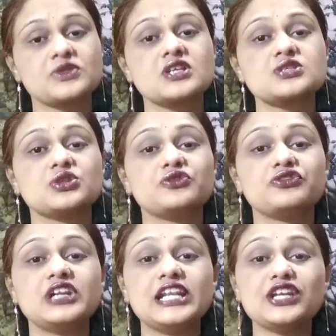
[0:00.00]
So the
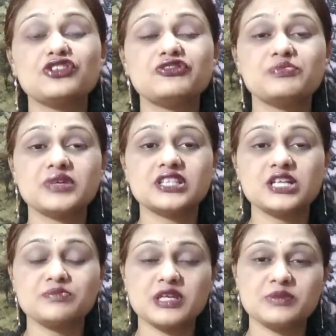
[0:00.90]
feeling of mother
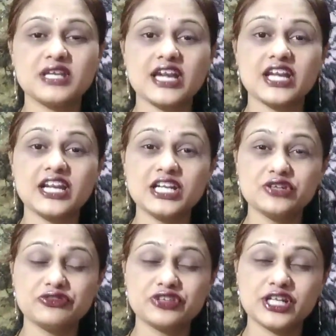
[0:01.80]
may be
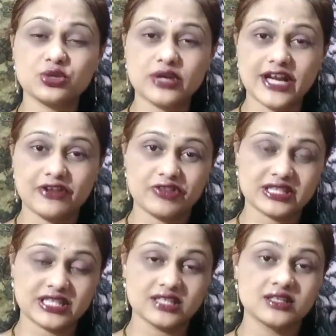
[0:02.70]
indifferent to
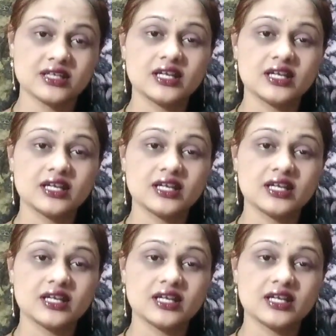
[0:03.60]
everything,